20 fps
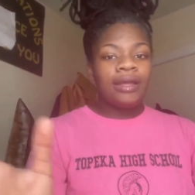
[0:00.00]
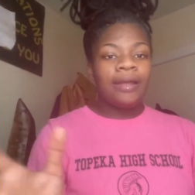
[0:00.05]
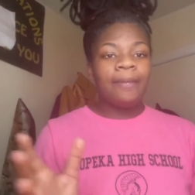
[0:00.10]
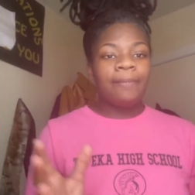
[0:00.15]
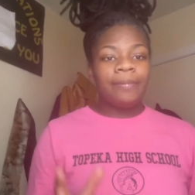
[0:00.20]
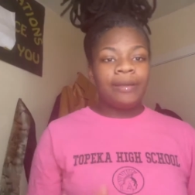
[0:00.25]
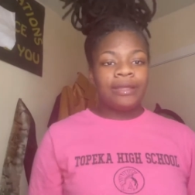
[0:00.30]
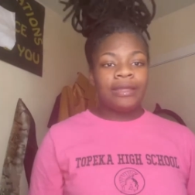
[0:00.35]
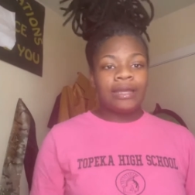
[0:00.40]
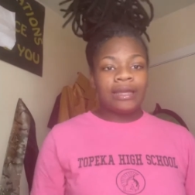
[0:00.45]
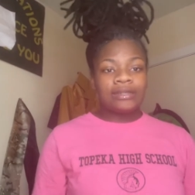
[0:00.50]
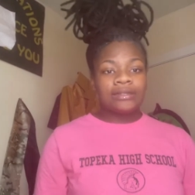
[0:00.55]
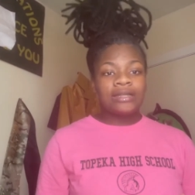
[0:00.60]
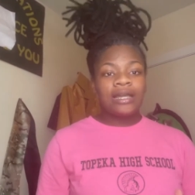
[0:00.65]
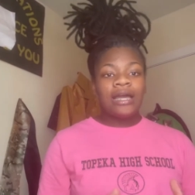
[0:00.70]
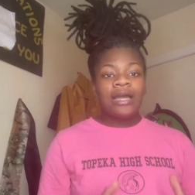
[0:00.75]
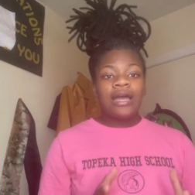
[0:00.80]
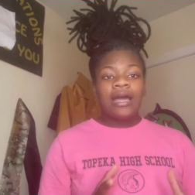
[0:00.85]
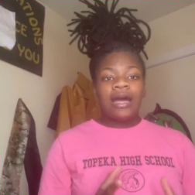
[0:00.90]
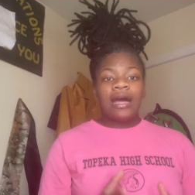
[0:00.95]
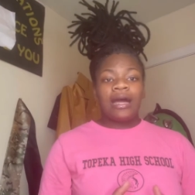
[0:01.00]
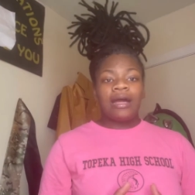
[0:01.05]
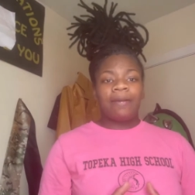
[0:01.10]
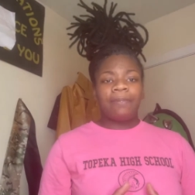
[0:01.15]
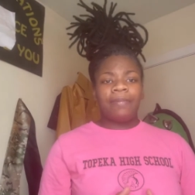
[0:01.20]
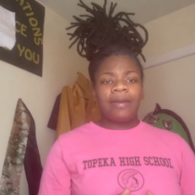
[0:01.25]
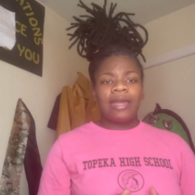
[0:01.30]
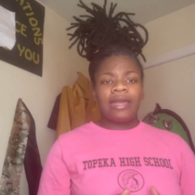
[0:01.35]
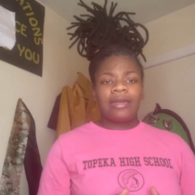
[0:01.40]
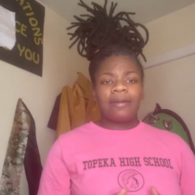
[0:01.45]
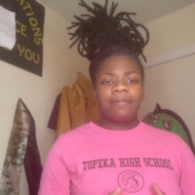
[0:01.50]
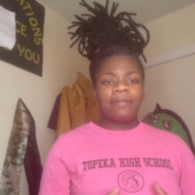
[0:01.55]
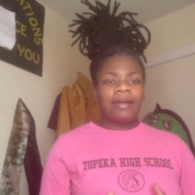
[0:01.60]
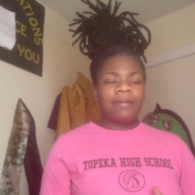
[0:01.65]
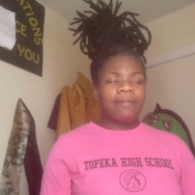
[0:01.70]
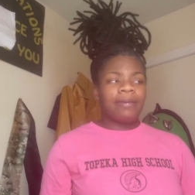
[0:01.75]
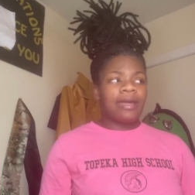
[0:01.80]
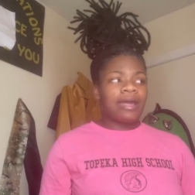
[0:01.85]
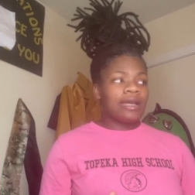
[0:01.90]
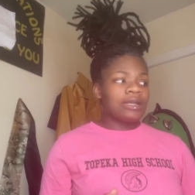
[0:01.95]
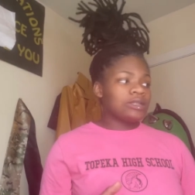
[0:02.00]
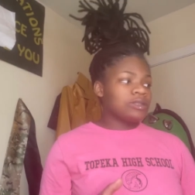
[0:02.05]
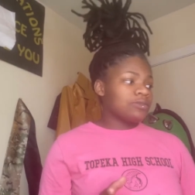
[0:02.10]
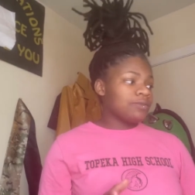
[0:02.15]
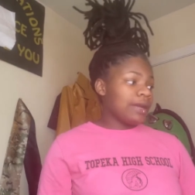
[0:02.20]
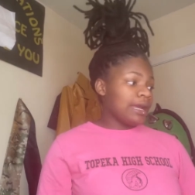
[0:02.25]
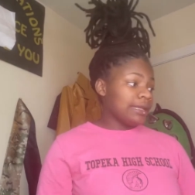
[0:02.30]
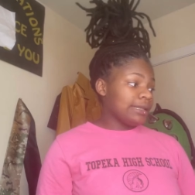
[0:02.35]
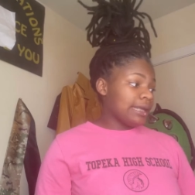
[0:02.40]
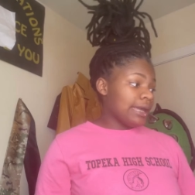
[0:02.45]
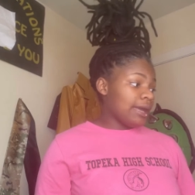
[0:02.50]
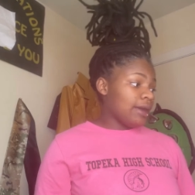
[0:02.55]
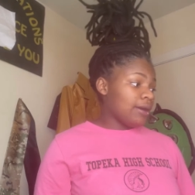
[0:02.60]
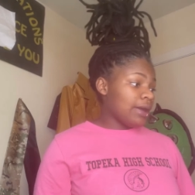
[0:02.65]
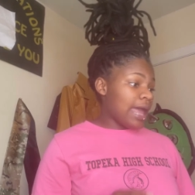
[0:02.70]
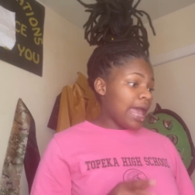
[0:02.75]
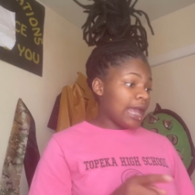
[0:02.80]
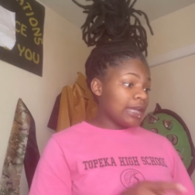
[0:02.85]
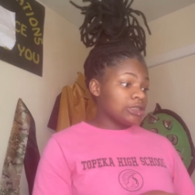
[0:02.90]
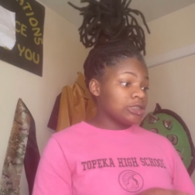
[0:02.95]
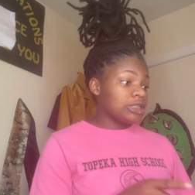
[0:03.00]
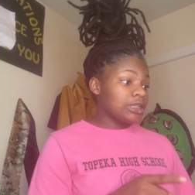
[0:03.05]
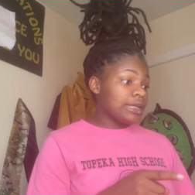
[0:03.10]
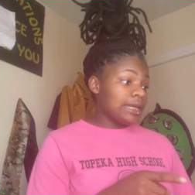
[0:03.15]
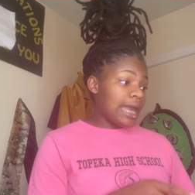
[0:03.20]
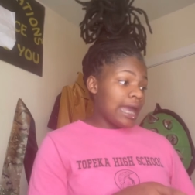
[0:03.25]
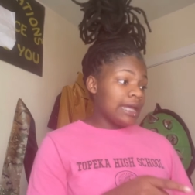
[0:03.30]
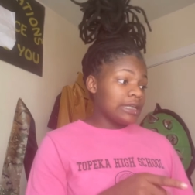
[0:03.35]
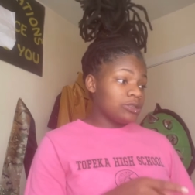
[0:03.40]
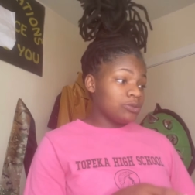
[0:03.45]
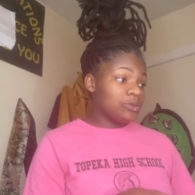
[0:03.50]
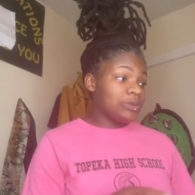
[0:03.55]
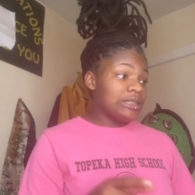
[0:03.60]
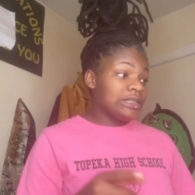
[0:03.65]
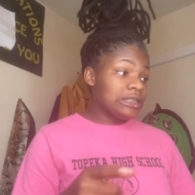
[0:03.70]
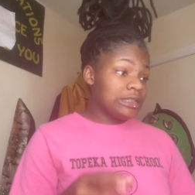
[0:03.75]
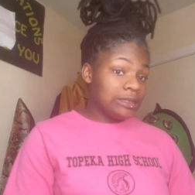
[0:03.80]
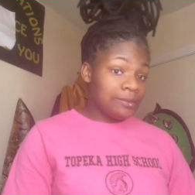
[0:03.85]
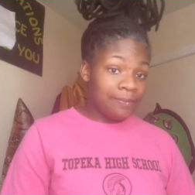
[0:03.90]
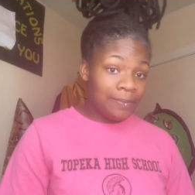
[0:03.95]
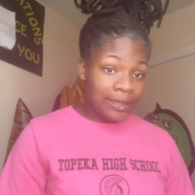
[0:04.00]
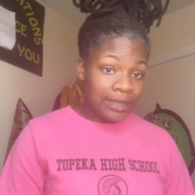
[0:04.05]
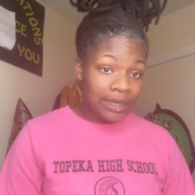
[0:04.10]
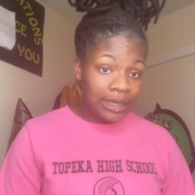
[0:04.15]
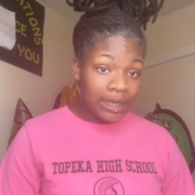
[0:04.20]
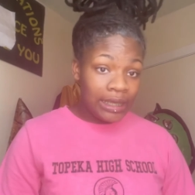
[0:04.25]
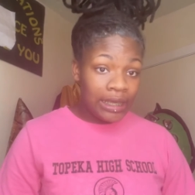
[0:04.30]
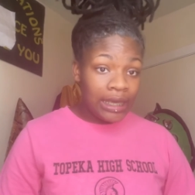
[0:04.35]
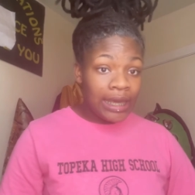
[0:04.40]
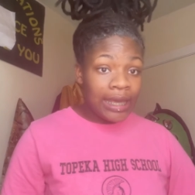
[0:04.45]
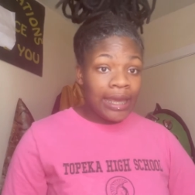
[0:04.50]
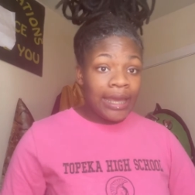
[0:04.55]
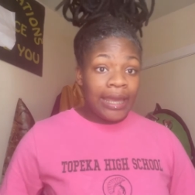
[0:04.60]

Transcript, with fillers: But yes, I'm packing my bags right now, actually, as we speak.